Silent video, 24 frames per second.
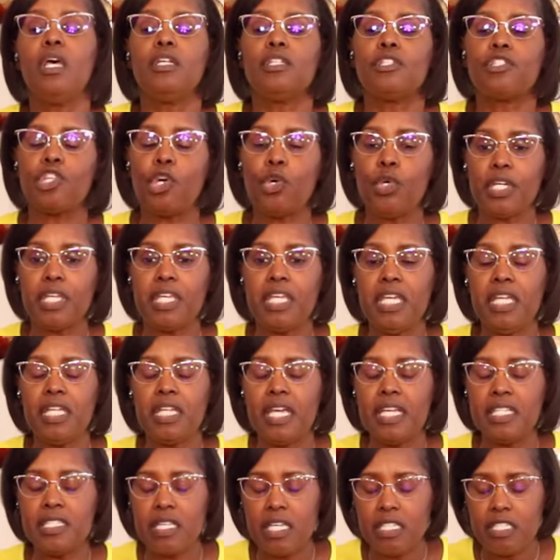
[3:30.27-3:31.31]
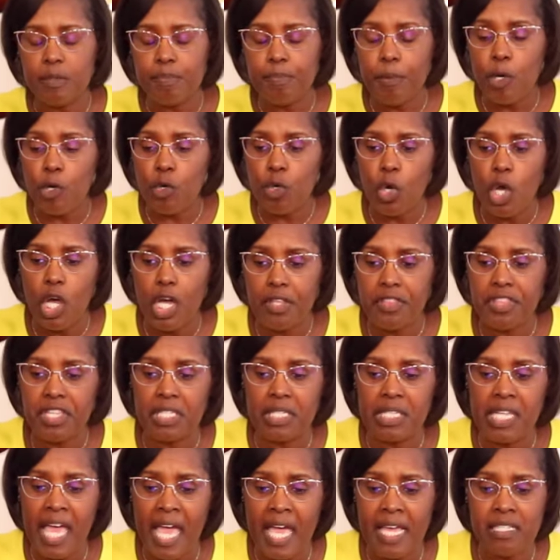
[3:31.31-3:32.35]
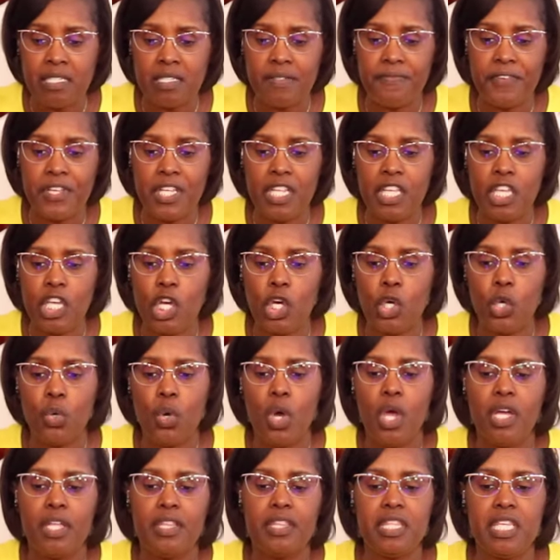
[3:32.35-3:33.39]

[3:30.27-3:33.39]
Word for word: So again, as I spoke on the last video,